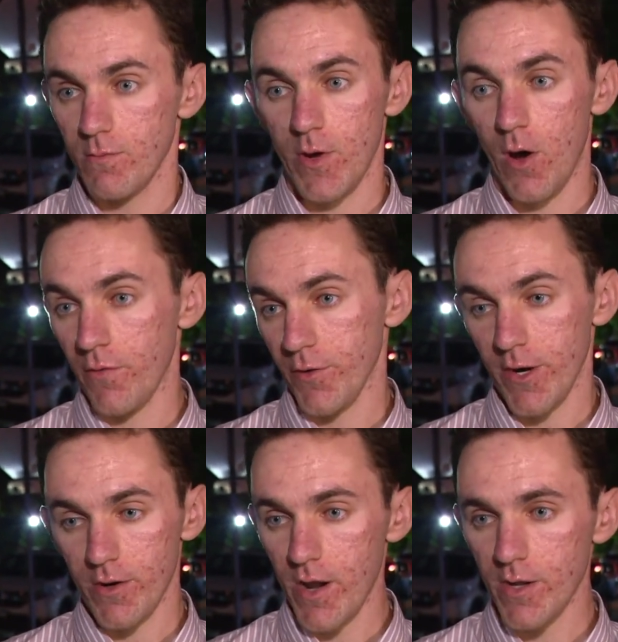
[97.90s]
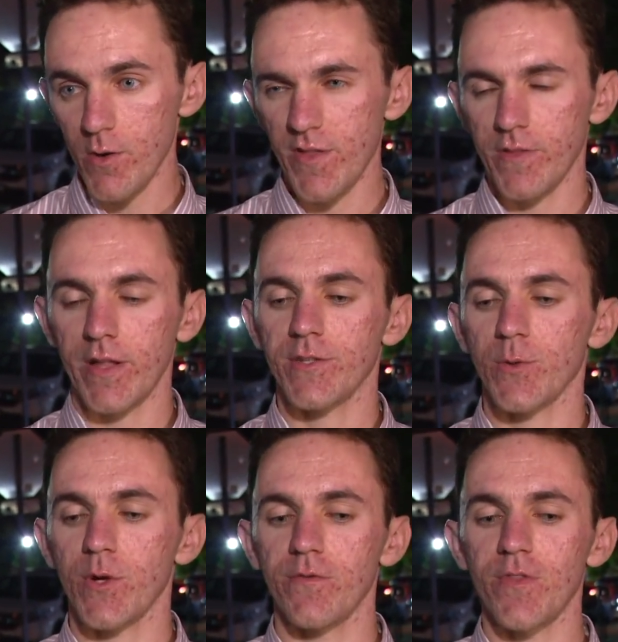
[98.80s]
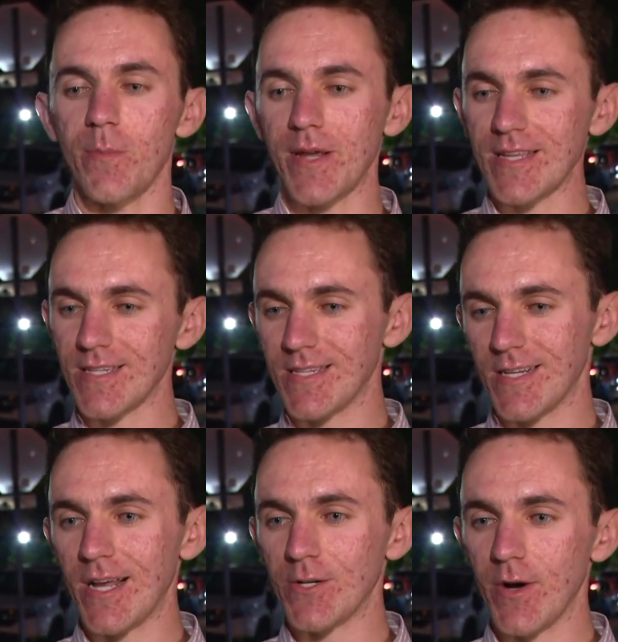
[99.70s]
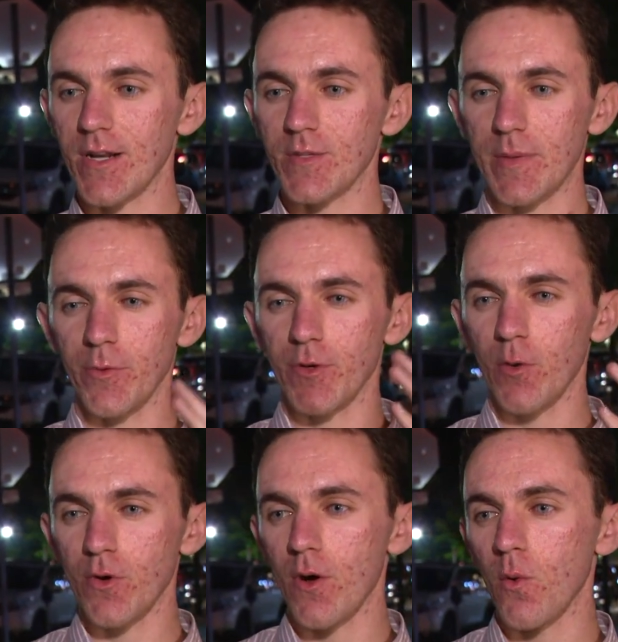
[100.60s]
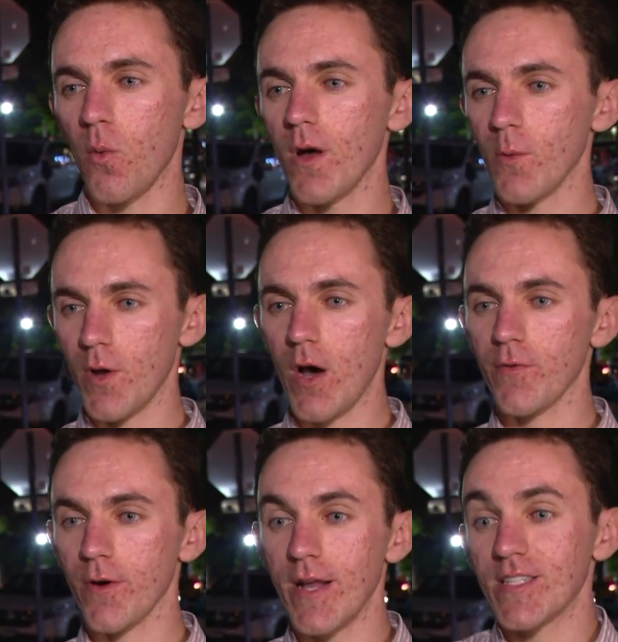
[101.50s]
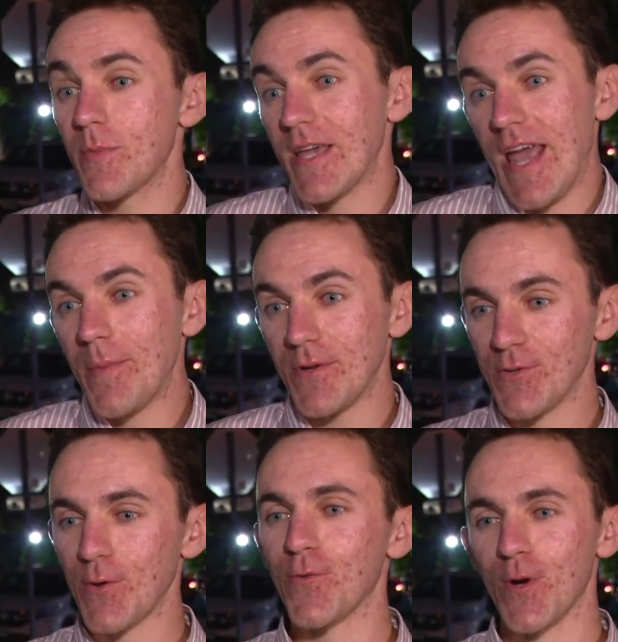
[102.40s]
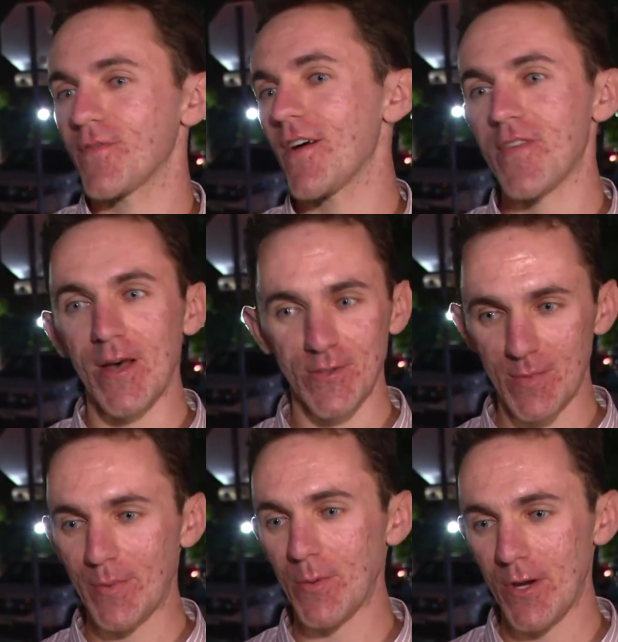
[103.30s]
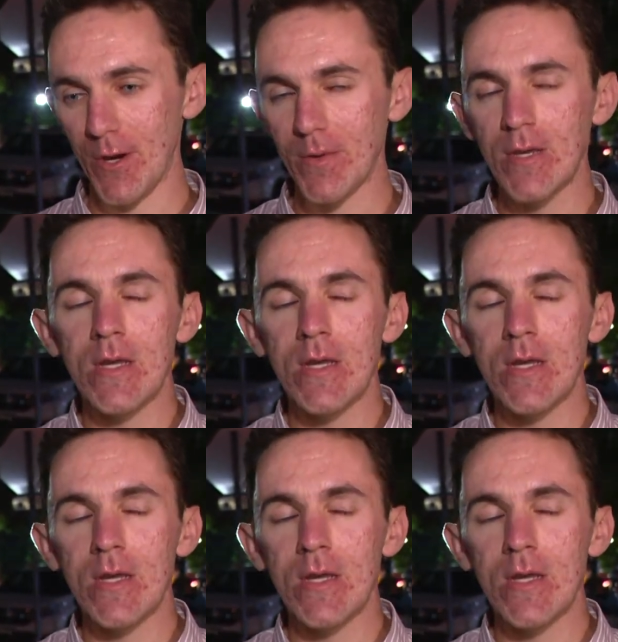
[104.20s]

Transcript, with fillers: we offer here at IU. I think that's sort of the biggest disconnect, right, is people don't know what we offer. It's a big campus. There are 45,000 sure. people here.